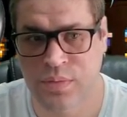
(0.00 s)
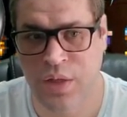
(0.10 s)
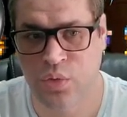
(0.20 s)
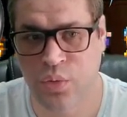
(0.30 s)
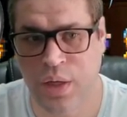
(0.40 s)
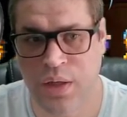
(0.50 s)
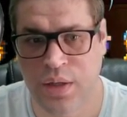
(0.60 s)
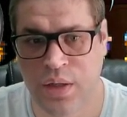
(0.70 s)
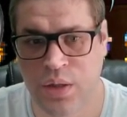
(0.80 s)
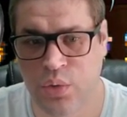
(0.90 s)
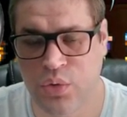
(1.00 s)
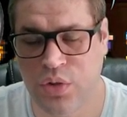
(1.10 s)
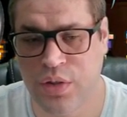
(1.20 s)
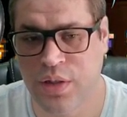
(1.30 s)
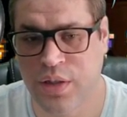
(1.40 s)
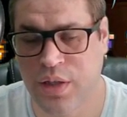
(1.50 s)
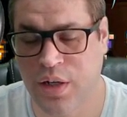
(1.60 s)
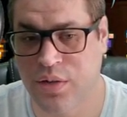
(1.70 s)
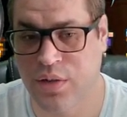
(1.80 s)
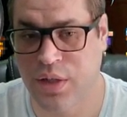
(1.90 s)
that's why using a
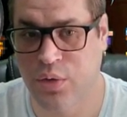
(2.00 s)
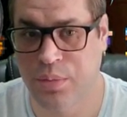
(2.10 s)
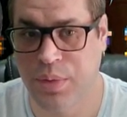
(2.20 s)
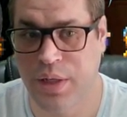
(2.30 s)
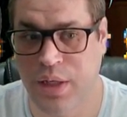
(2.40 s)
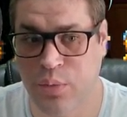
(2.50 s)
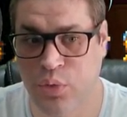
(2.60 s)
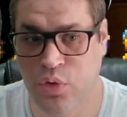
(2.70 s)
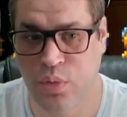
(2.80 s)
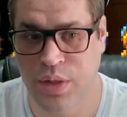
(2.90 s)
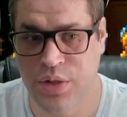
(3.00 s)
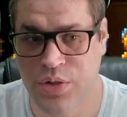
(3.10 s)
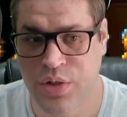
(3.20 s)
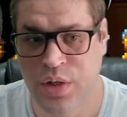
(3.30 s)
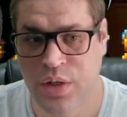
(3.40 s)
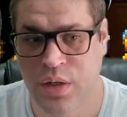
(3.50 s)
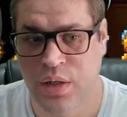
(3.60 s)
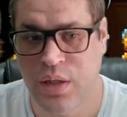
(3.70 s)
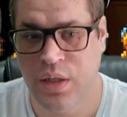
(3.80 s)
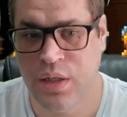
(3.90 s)
character like Urpina helps so much,
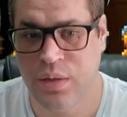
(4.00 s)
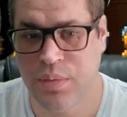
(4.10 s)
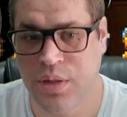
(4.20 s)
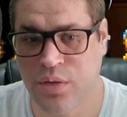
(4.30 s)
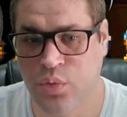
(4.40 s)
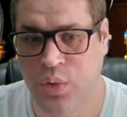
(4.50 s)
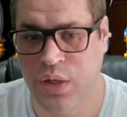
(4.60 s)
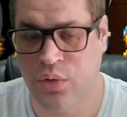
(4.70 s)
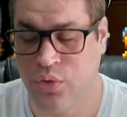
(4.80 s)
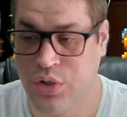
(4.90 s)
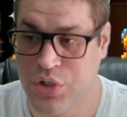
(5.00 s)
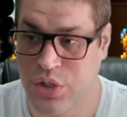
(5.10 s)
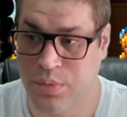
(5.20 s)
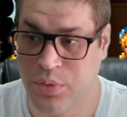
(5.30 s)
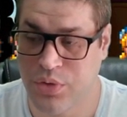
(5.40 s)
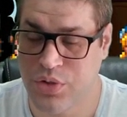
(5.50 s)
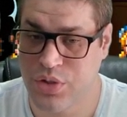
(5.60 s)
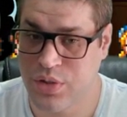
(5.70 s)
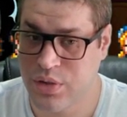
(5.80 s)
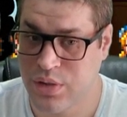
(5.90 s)
and because Gwayne is on a Jirit
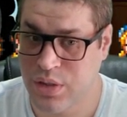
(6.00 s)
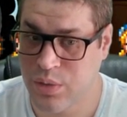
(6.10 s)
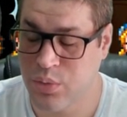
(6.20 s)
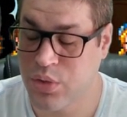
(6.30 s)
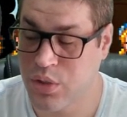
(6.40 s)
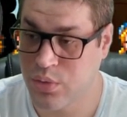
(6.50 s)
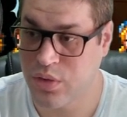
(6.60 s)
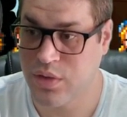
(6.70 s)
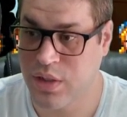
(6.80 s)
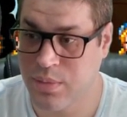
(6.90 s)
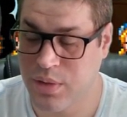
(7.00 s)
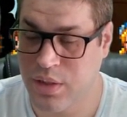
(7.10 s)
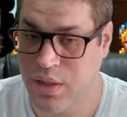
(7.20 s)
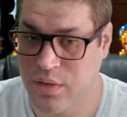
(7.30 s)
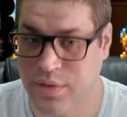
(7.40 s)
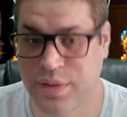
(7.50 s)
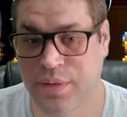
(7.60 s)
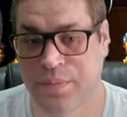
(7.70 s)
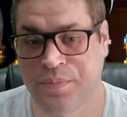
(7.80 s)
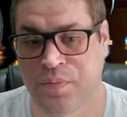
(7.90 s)
position, he will kill this enemy
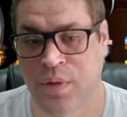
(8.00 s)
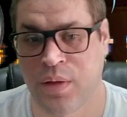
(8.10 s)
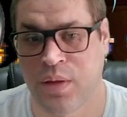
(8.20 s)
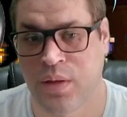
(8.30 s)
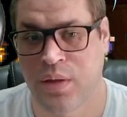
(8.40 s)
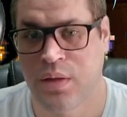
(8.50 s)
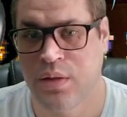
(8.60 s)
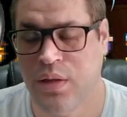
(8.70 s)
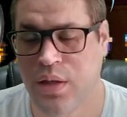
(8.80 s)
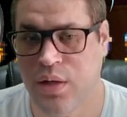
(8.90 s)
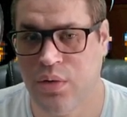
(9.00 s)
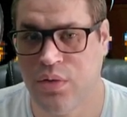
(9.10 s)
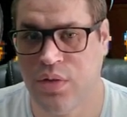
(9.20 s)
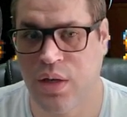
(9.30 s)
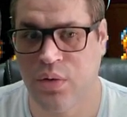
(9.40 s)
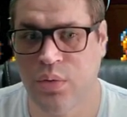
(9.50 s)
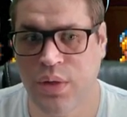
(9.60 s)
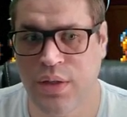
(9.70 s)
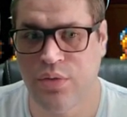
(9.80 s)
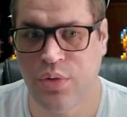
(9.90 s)
easily. Then on the second
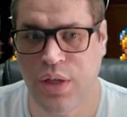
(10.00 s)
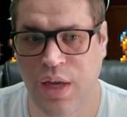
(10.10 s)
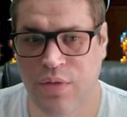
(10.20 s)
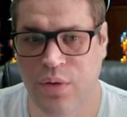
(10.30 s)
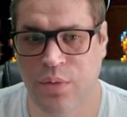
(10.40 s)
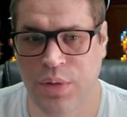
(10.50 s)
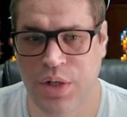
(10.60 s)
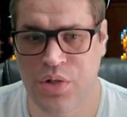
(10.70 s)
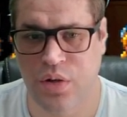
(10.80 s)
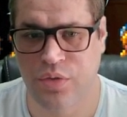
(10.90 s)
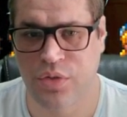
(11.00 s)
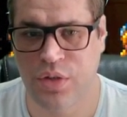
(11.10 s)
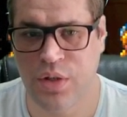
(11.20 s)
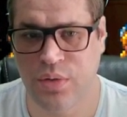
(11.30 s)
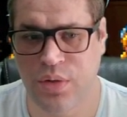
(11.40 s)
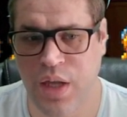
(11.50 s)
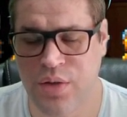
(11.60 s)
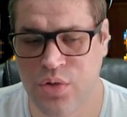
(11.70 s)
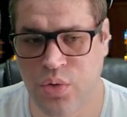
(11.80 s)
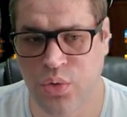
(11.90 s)
wave, we have the combination of Zenon
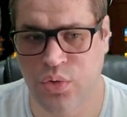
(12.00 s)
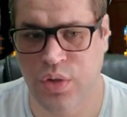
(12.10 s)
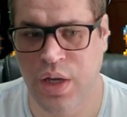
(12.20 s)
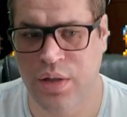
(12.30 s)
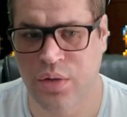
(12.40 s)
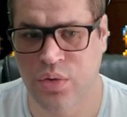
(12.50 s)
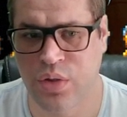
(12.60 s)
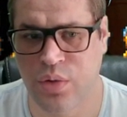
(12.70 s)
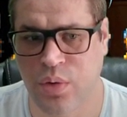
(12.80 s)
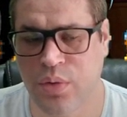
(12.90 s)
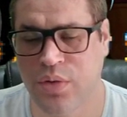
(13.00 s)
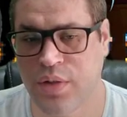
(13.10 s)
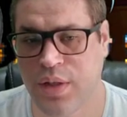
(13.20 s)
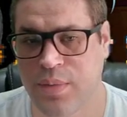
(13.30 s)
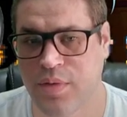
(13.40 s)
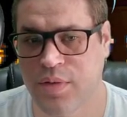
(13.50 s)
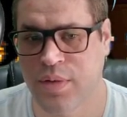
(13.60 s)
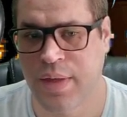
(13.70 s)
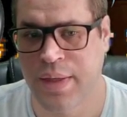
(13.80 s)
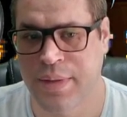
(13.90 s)
and Jo together to kill all these enemies.